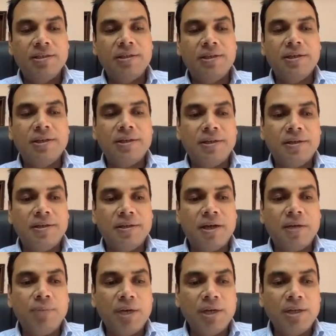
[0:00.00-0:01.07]

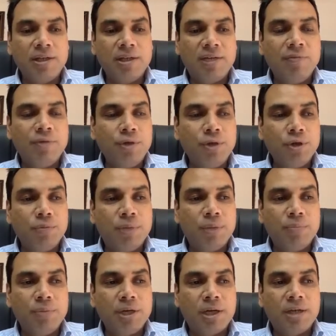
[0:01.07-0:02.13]
among the WTO
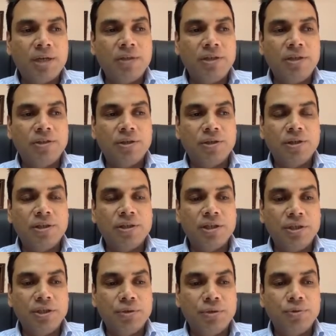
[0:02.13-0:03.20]
member countries on this
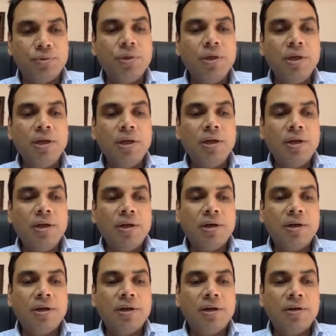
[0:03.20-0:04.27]
issue.
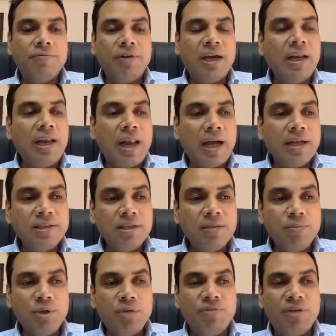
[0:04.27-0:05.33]
While a large
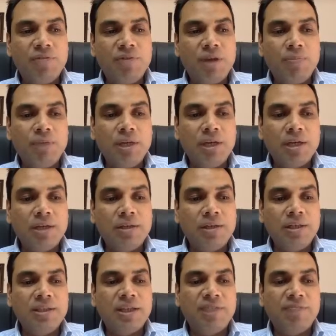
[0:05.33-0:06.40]
number of developing
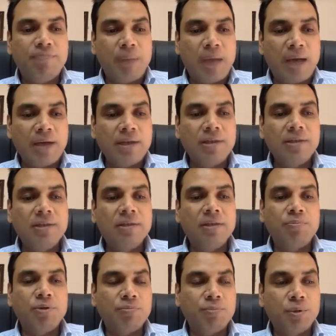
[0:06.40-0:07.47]
countries have backed the
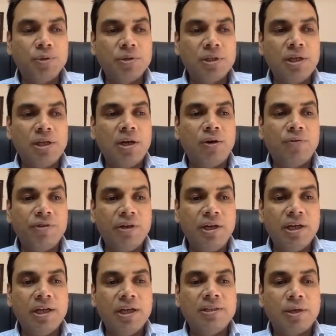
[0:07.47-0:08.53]
proposal of
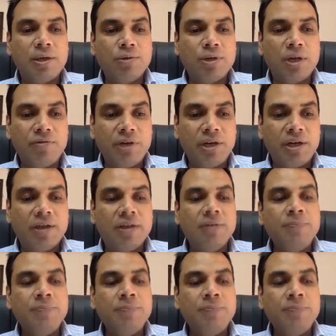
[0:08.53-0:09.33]
India and South Africa,